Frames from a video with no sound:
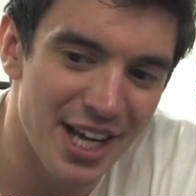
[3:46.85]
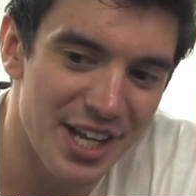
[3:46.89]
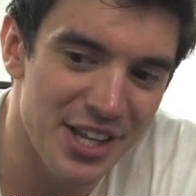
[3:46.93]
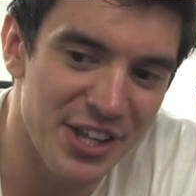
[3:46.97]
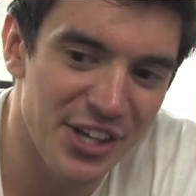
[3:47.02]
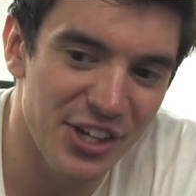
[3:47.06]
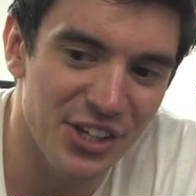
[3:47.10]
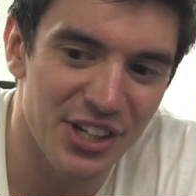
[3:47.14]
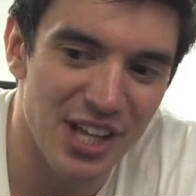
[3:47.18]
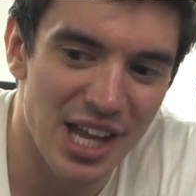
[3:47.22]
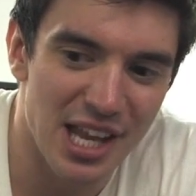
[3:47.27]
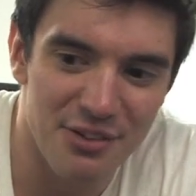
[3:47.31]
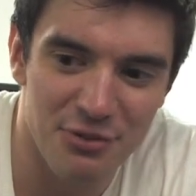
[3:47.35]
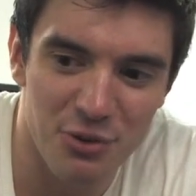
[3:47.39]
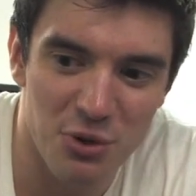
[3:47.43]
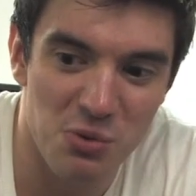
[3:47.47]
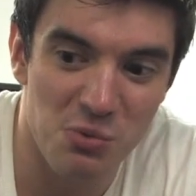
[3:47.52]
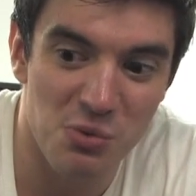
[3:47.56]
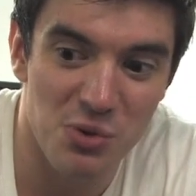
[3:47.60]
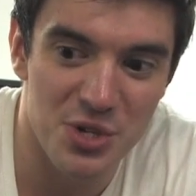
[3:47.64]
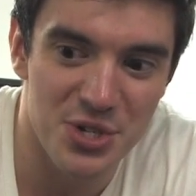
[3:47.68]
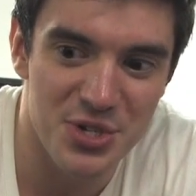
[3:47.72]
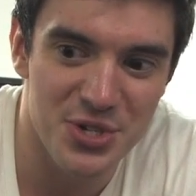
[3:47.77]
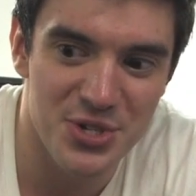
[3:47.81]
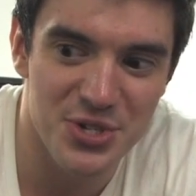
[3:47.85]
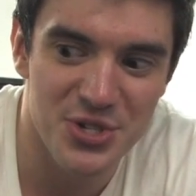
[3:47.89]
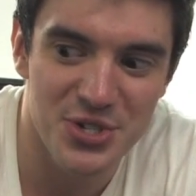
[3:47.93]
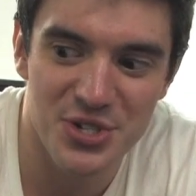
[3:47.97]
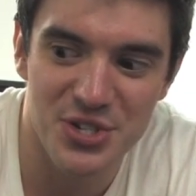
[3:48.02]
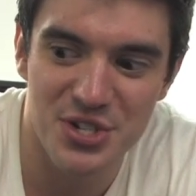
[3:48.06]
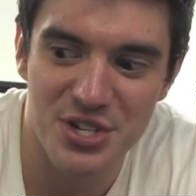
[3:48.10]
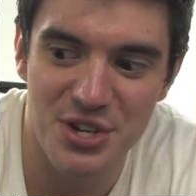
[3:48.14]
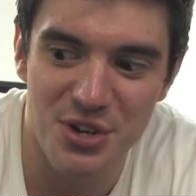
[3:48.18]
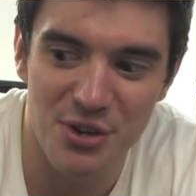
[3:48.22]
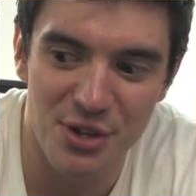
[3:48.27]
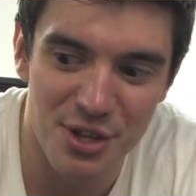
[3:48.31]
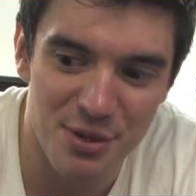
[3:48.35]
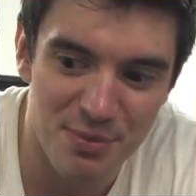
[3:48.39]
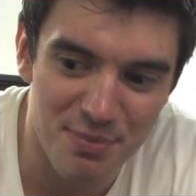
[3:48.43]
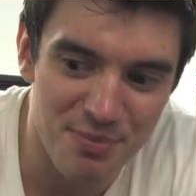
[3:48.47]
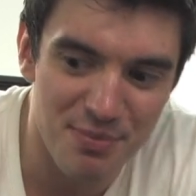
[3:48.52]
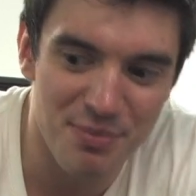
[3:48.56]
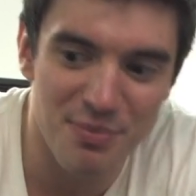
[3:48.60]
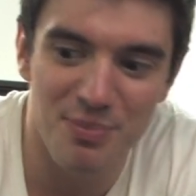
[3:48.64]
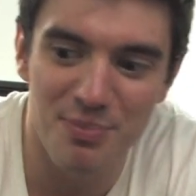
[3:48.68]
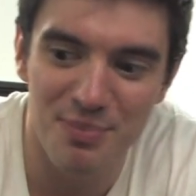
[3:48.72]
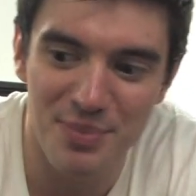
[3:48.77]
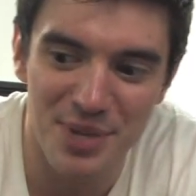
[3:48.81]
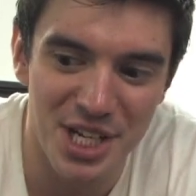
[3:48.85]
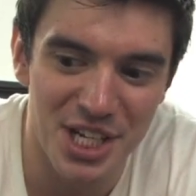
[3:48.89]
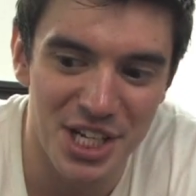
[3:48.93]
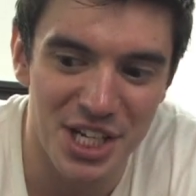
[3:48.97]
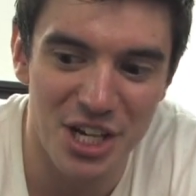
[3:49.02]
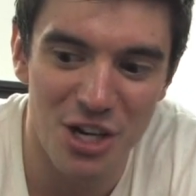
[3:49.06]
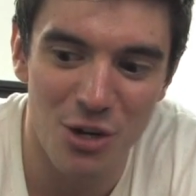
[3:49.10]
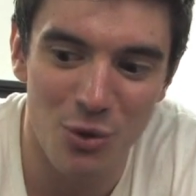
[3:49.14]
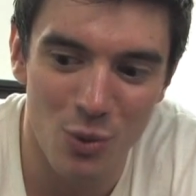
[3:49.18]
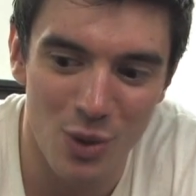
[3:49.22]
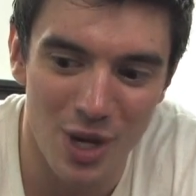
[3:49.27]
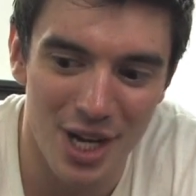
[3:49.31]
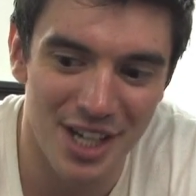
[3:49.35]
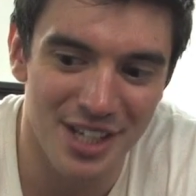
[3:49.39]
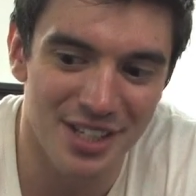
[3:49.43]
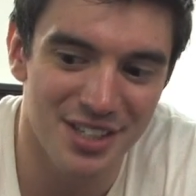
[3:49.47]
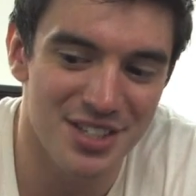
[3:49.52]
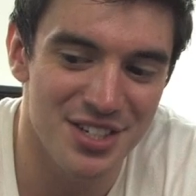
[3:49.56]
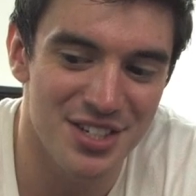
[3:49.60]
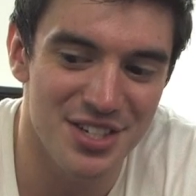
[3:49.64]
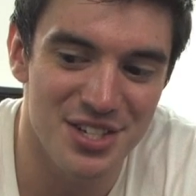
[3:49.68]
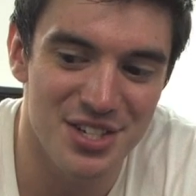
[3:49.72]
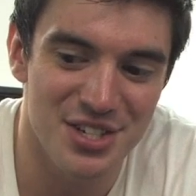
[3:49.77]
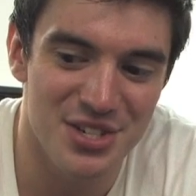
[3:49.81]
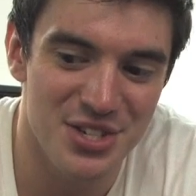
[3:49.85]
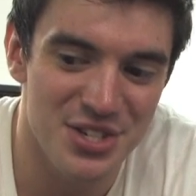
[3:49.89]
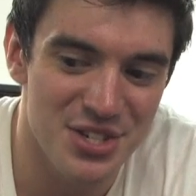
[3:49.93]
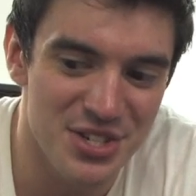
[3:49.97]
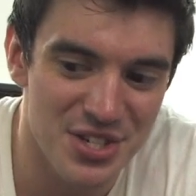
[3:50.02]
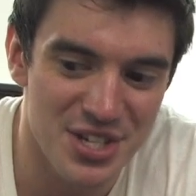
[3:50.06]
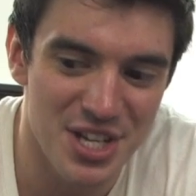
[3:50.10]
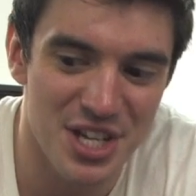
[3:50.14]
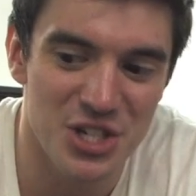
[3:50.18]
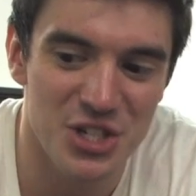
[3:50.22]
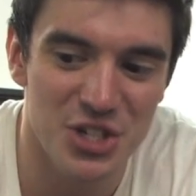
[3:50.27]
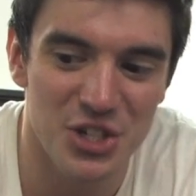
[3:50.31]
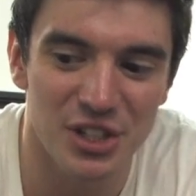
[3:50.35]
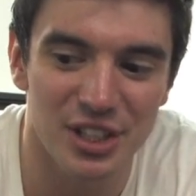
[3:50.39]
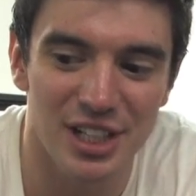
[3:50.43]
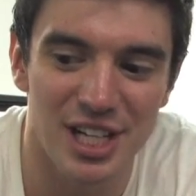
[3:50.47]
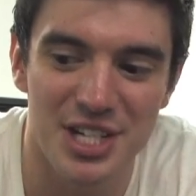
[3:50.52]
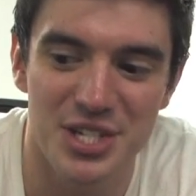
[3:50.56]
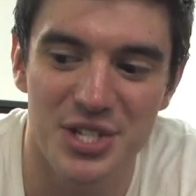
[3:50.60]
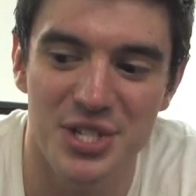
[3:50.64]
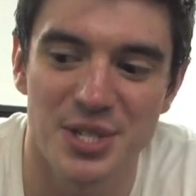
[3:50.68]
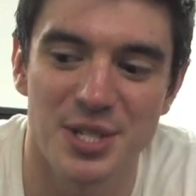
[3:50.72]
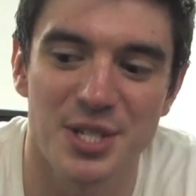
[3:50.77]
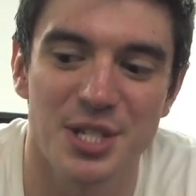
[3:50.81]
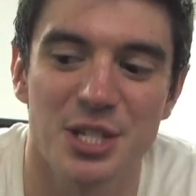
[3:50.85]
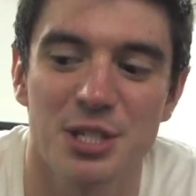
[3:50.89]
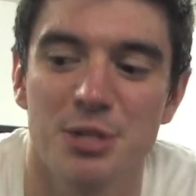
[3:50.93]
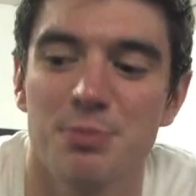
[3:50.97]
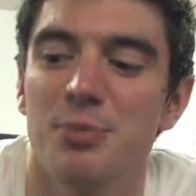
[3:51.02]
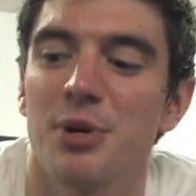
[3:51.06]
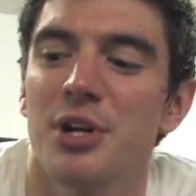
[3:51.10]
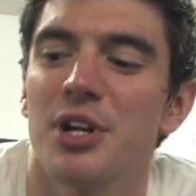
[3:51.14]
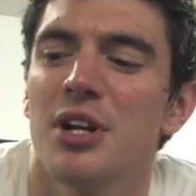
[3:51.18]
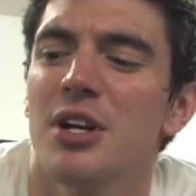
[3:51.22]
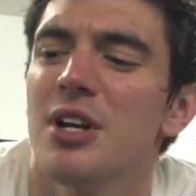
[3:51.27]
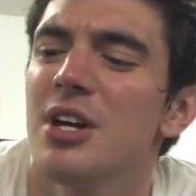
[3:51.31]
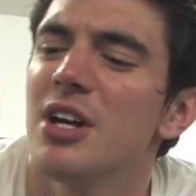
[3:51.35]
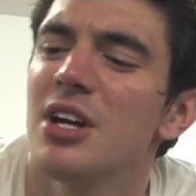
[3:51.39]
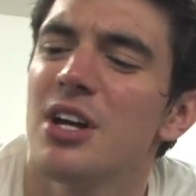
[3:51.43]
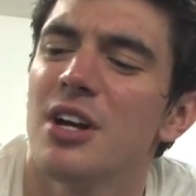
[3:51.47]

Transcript: I think a lot of it was you know the media wanting to sensationalize things, but